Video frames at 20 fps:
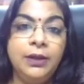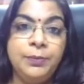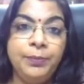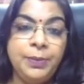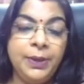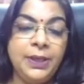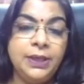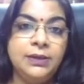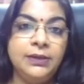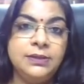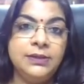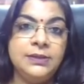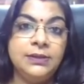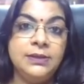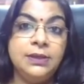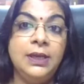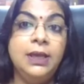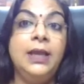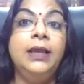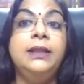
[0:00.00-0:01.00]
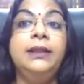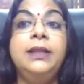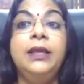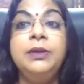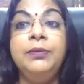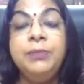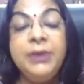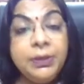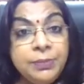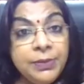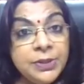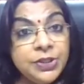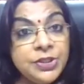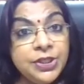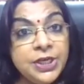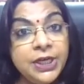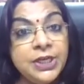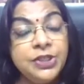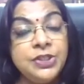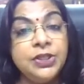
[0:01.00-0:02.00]
parents there may be
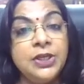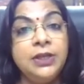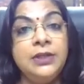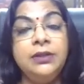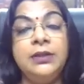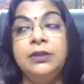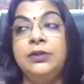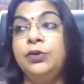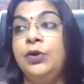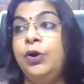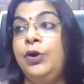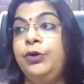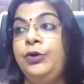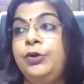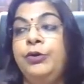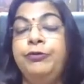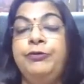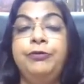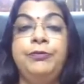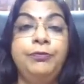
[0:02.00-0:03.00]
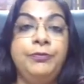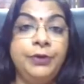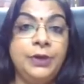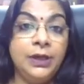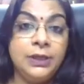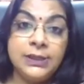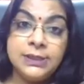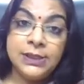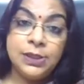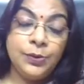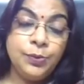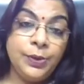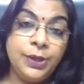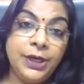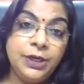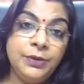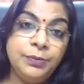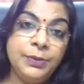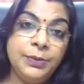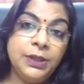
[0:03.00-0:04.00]
change in the thought of uh,
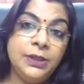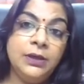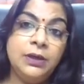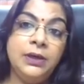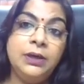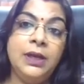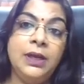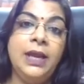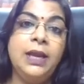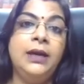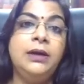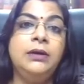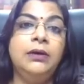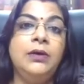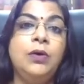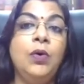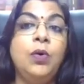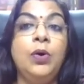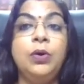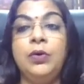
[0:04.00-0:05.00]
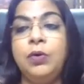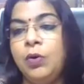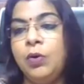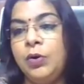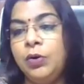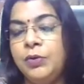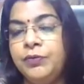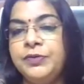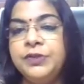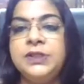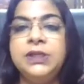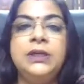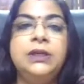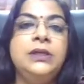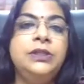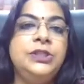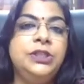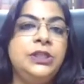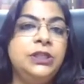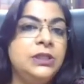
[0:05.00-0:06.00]
surrogate mother and or all of a
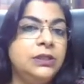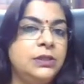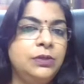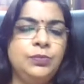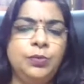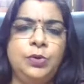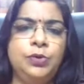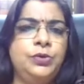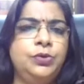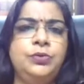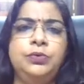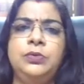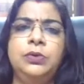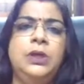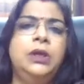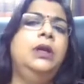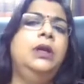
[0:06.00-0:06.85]
sudden she doesn't want to